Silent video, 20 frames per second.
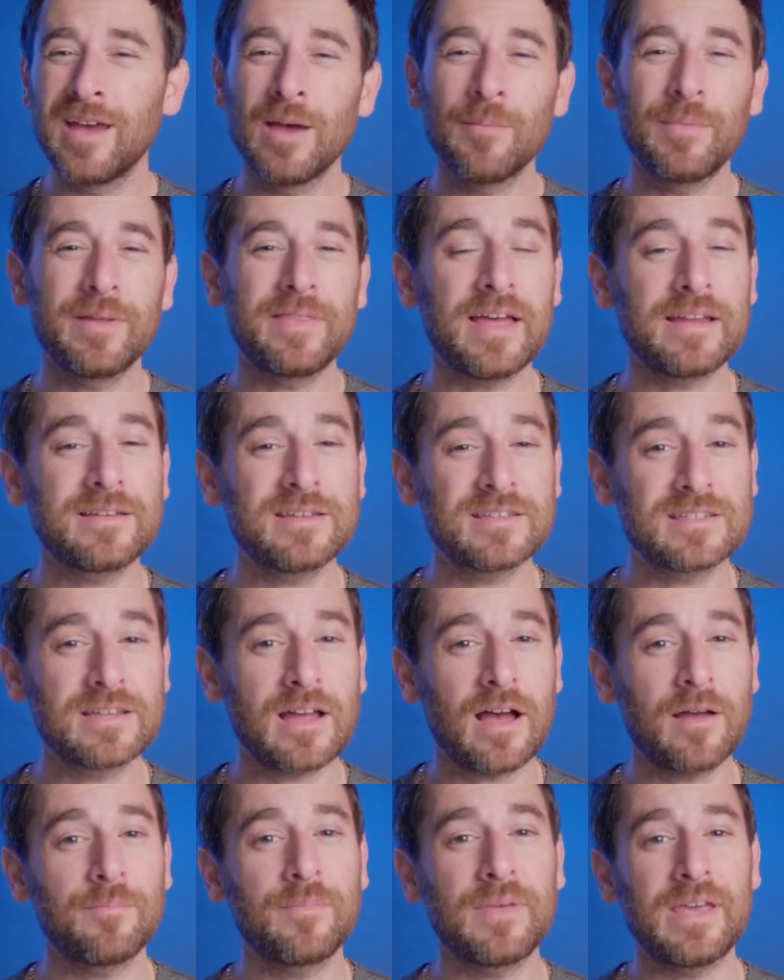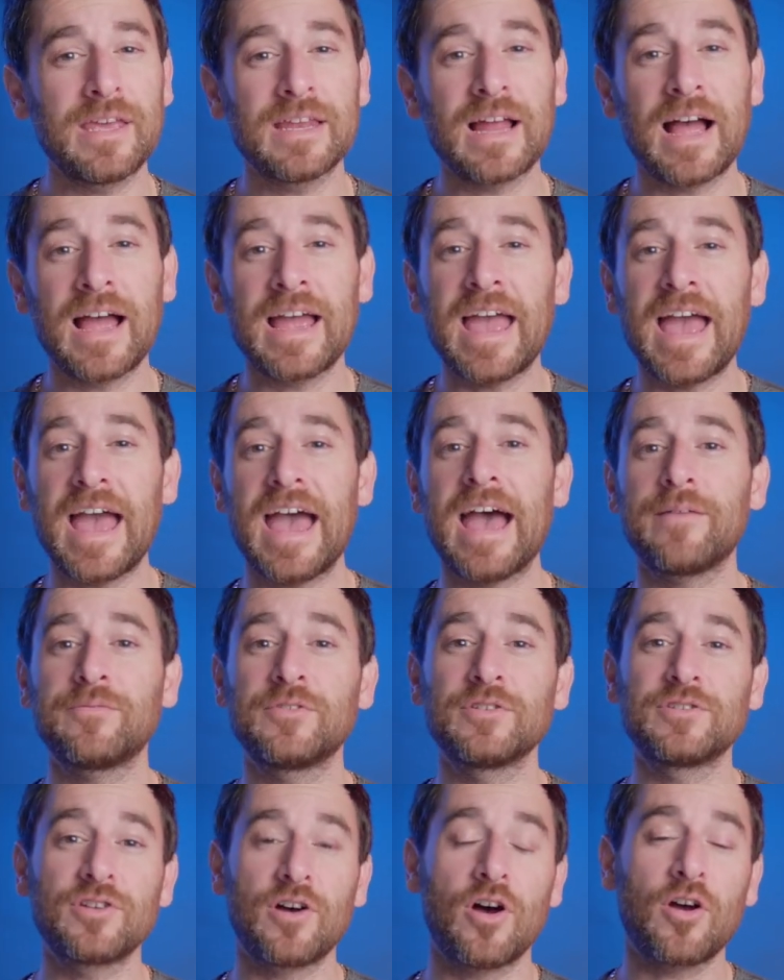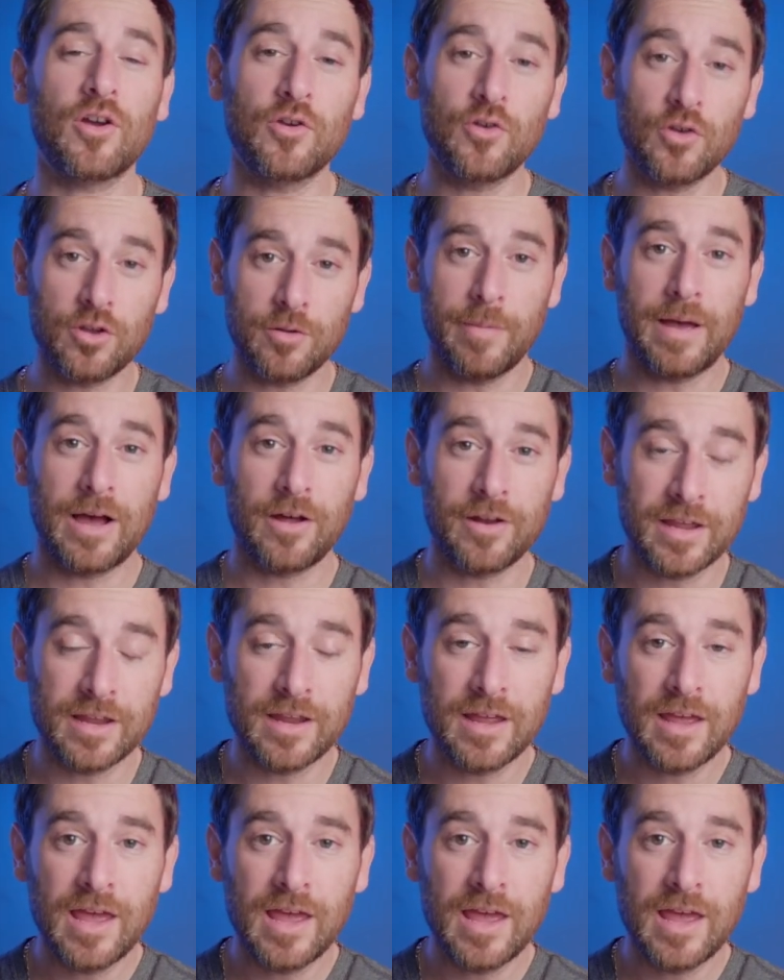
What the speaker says: but that does not mean I have to talk good about it.